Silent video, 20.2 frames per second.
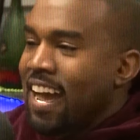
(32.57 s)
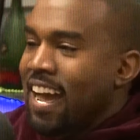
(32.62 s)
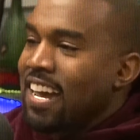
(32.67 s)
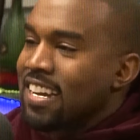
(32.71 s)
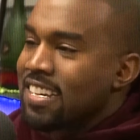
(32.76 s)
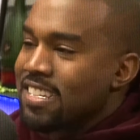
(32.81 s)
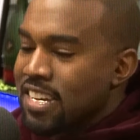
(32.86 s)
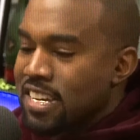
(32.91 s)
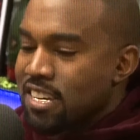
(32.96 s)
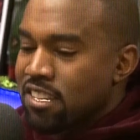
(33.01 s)

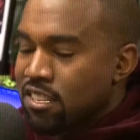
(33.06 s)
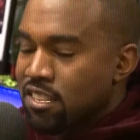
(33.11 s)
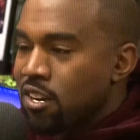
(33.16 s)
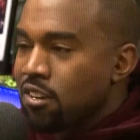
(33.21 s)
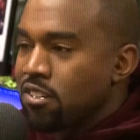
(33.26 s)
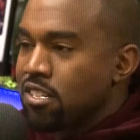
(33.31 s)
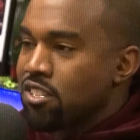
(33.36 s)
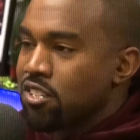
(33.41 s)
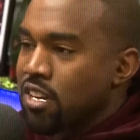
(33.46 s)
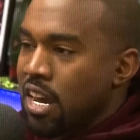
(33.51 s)
I'd take
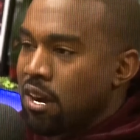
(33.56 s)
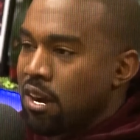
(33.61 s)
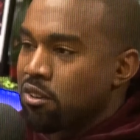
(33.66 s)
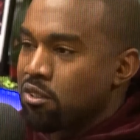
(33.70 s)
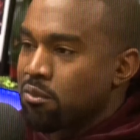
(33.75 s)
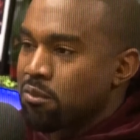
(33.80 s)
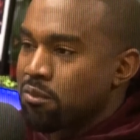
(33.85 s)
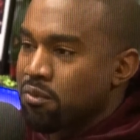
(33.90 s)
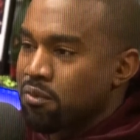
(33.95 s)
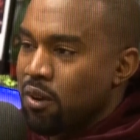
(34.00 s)
30
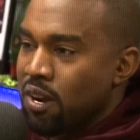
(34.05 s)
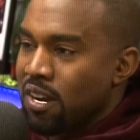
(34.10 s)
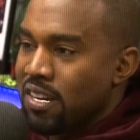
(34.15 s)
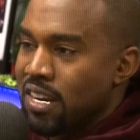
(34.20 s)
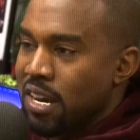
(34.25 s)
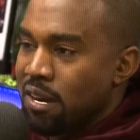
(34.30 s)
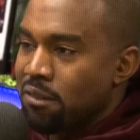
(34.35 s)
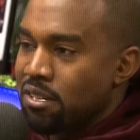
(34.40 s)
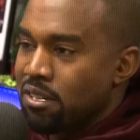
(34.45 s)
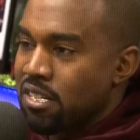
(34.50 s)
showers before
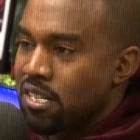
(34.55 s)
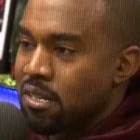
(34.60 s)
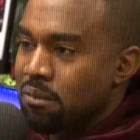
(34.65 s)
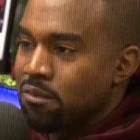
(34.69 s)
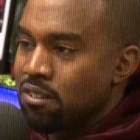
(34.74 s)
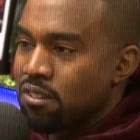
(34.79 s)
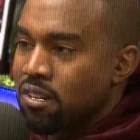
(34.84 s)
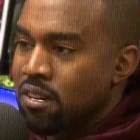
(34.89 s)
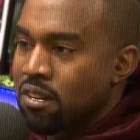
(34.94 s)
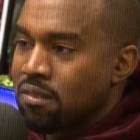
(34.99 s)
I got with
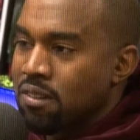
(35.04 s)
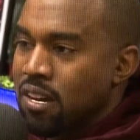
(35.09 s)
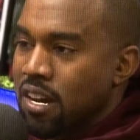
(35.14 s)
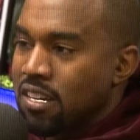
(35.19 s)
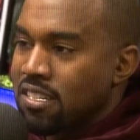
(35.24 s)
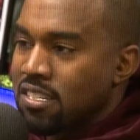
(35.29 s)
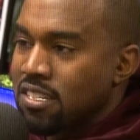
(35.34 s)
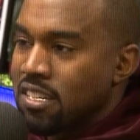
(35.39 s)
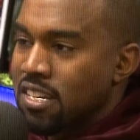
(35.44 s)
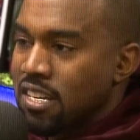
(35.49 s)
Kim, you
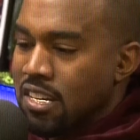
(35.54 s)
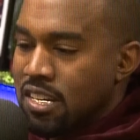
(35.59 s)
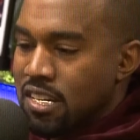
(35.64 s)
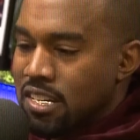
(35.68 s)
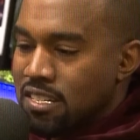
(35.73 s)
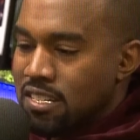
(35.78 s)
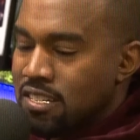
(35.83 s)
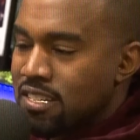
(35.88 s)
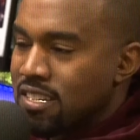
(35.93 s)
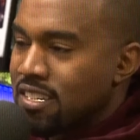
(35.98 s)

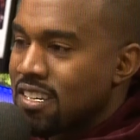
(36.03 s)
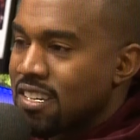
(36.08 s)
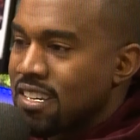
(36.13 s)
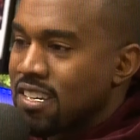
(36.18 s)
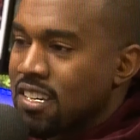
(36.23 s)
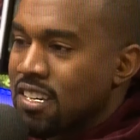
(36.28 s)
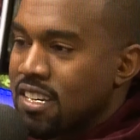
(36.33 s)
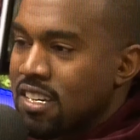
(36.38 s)
know?